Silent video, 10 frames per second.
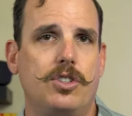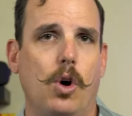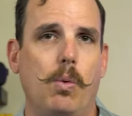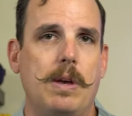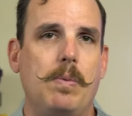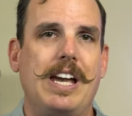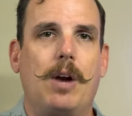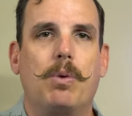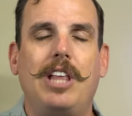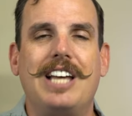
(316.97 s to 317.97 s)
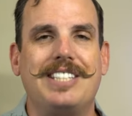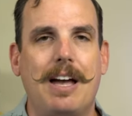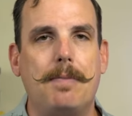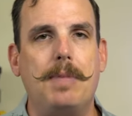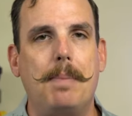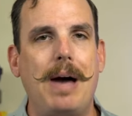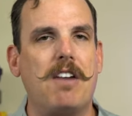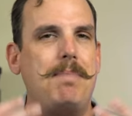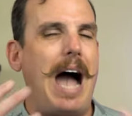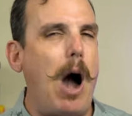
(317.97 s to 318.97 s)
So we got to realize that the
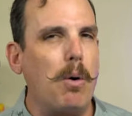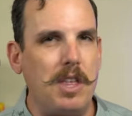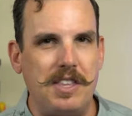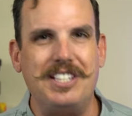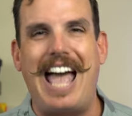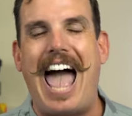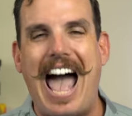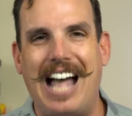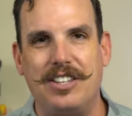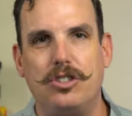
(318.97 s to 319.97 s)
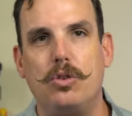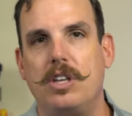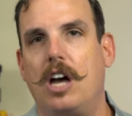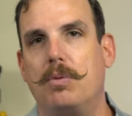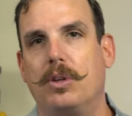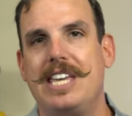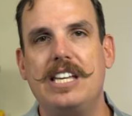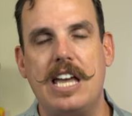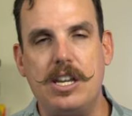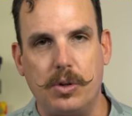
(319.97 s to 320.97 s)
amount of power that this adds to the Unreal
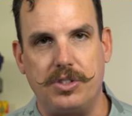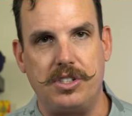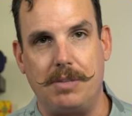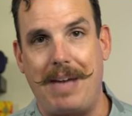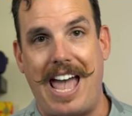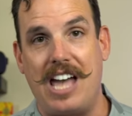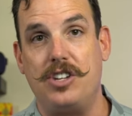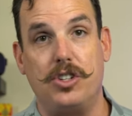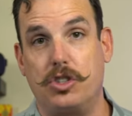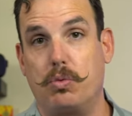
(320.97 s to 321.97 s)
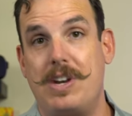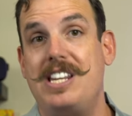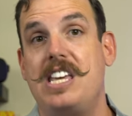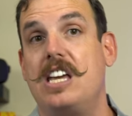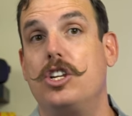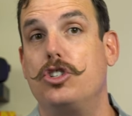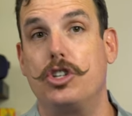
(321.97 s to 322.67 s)
ecosystem and just 3D in